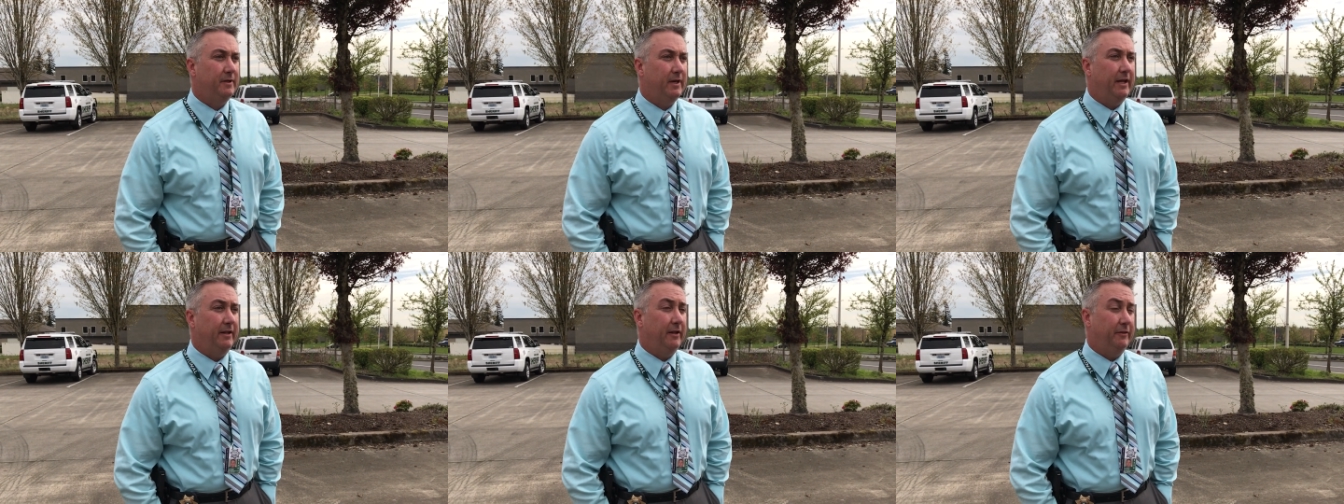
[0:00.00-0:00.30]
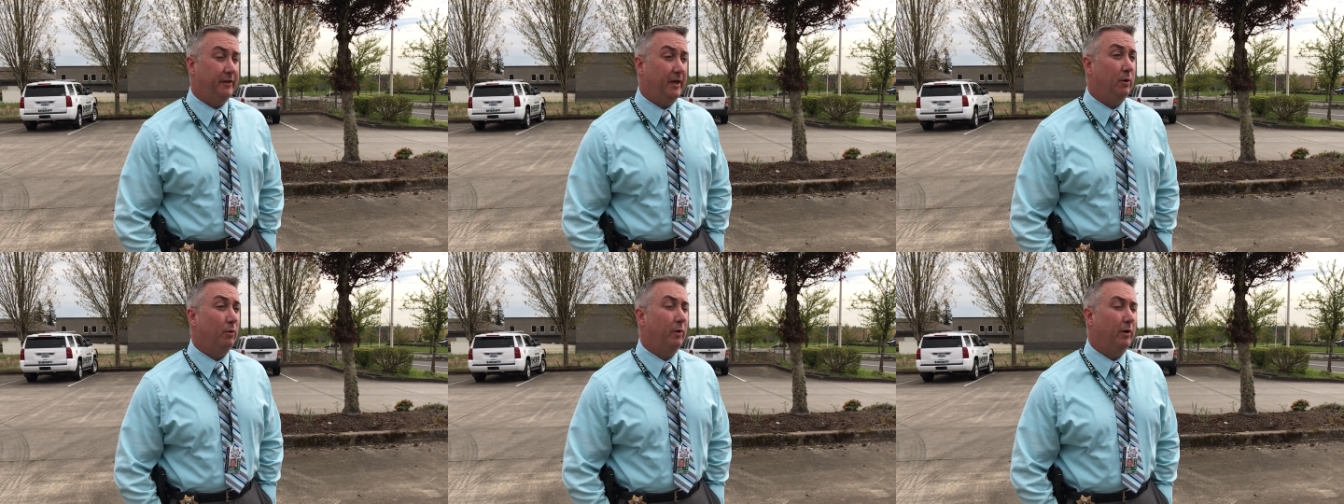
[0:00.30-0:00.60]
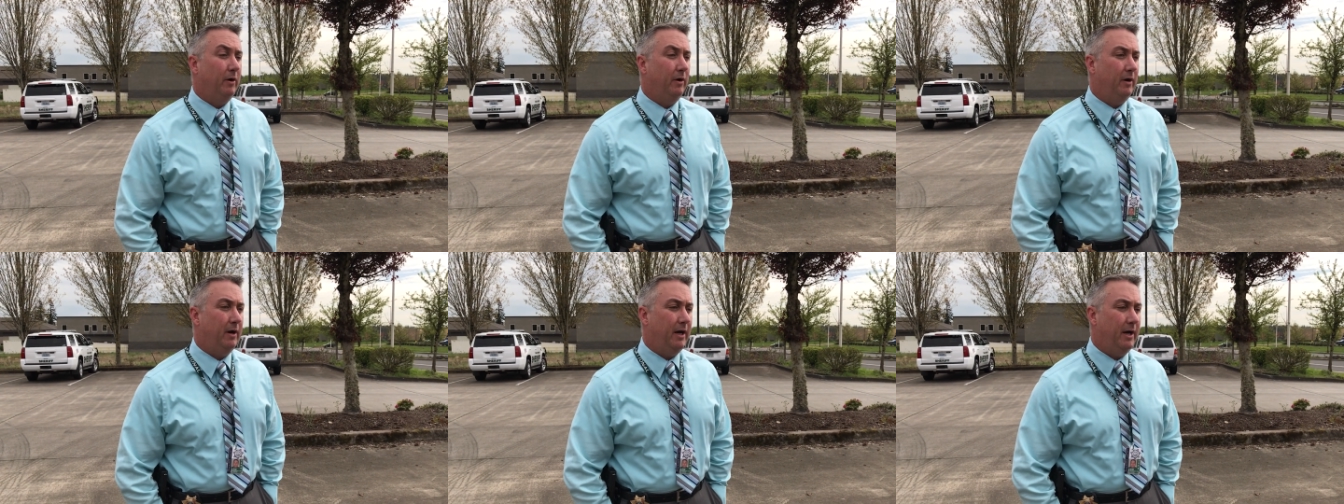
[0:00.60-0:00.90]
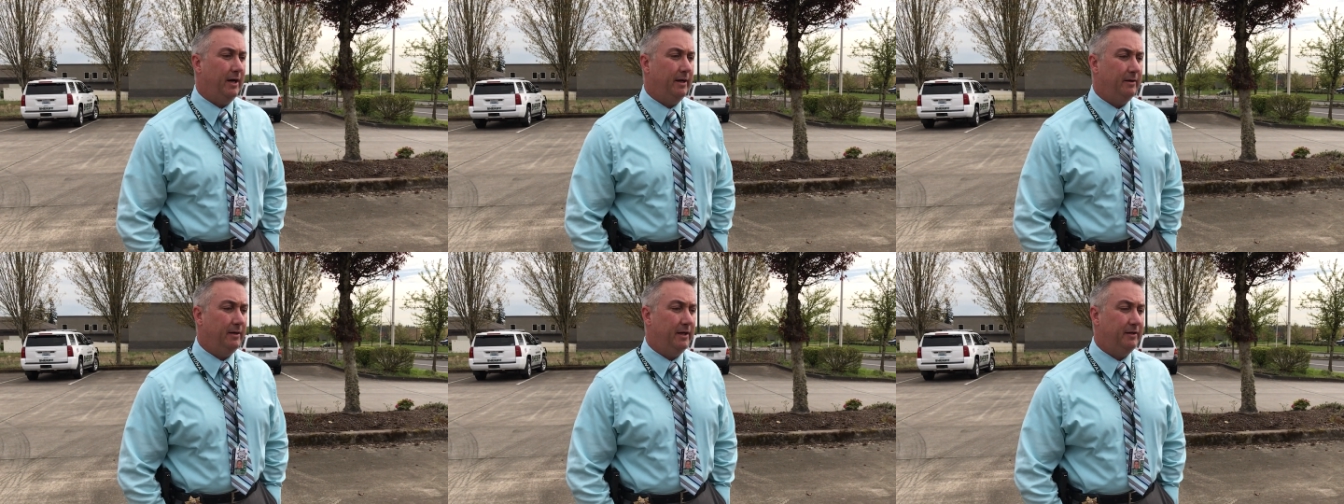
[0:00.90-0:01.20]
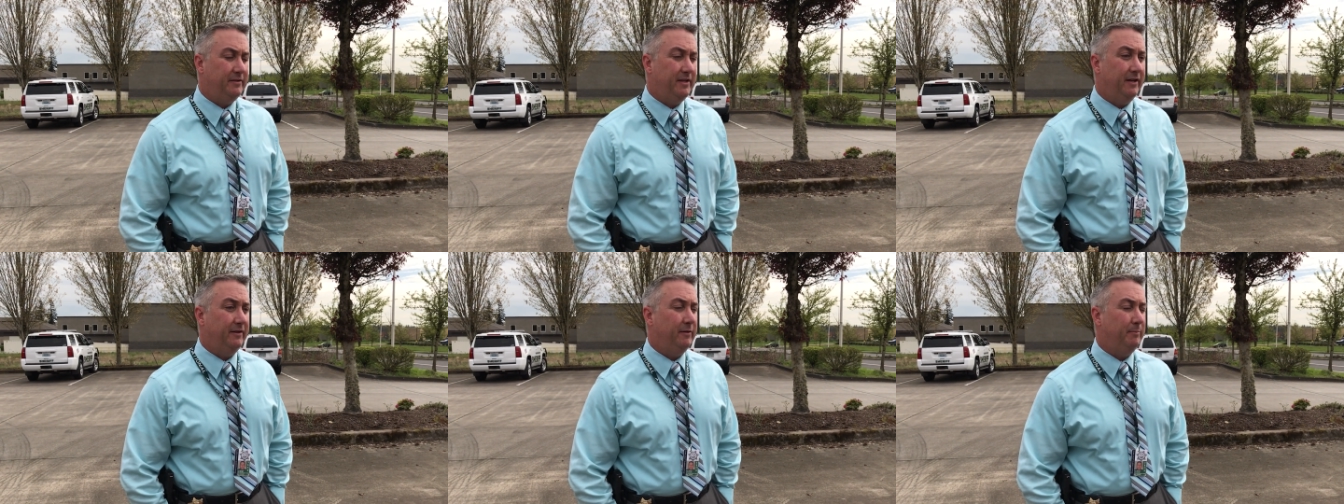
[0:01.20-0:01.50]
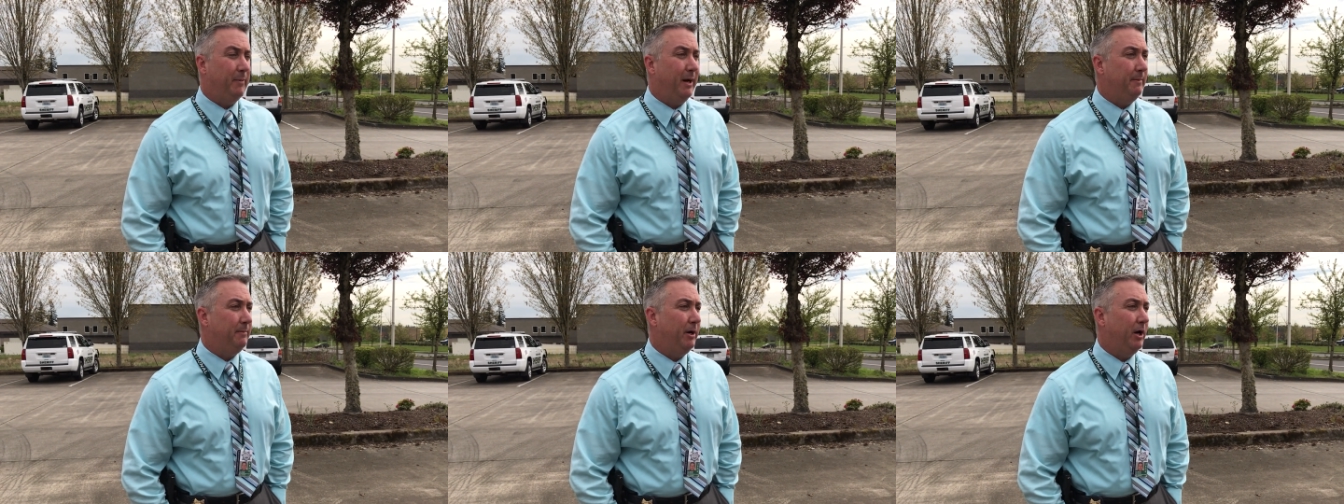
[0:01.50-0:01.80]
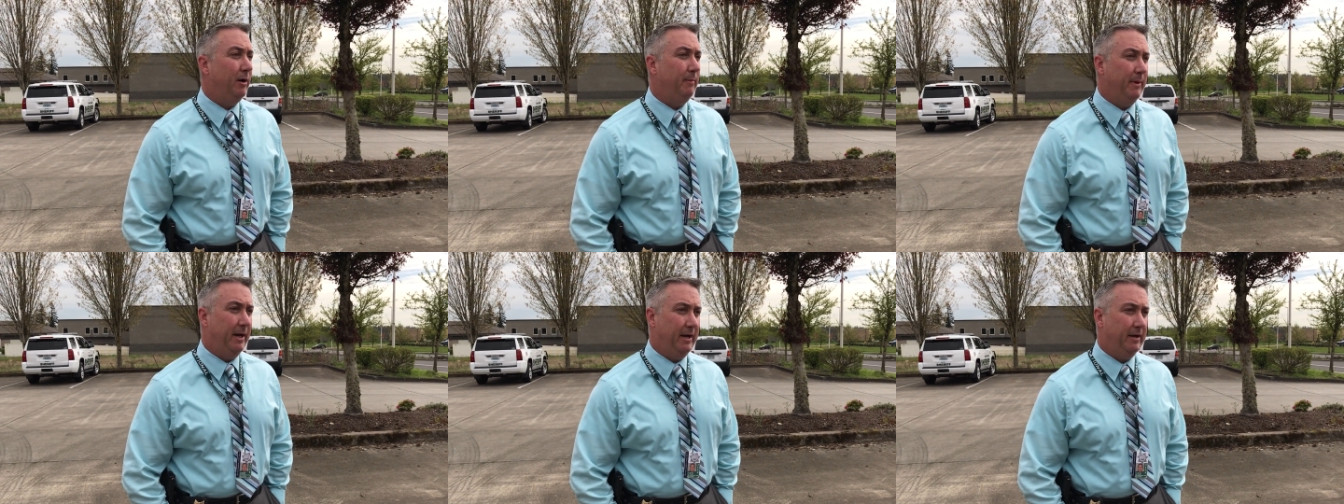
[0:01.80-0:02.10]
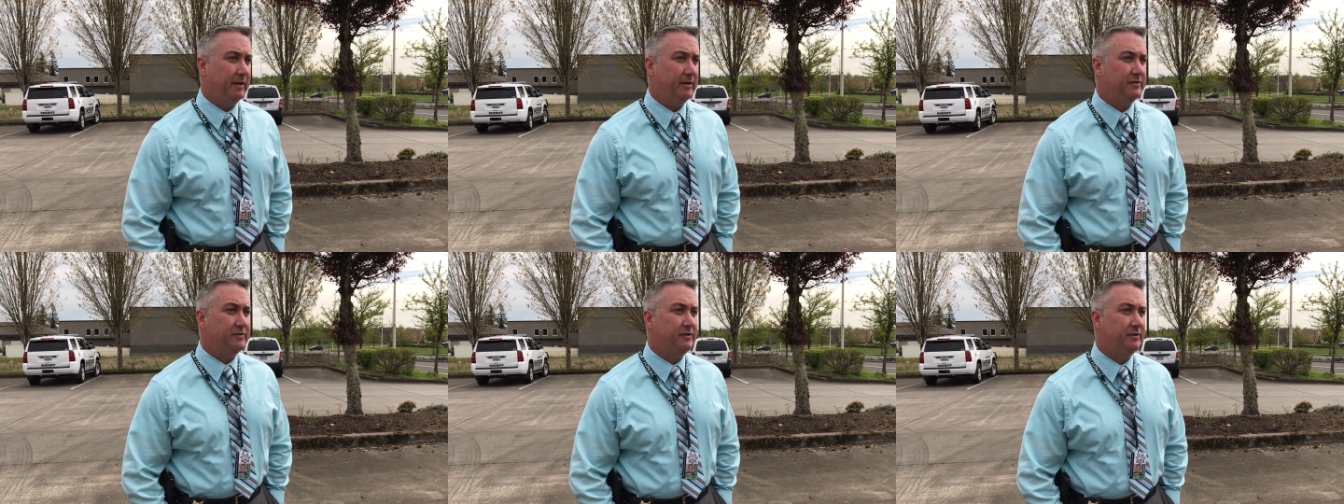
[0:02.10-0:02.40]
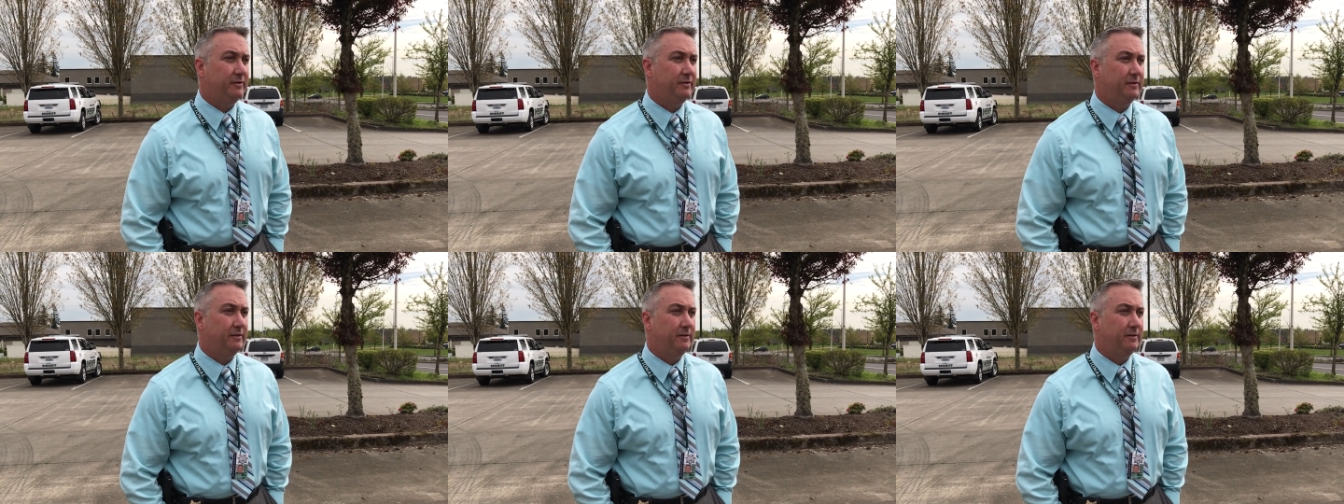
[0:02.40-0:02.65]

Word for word: and that they were attended by paramedics.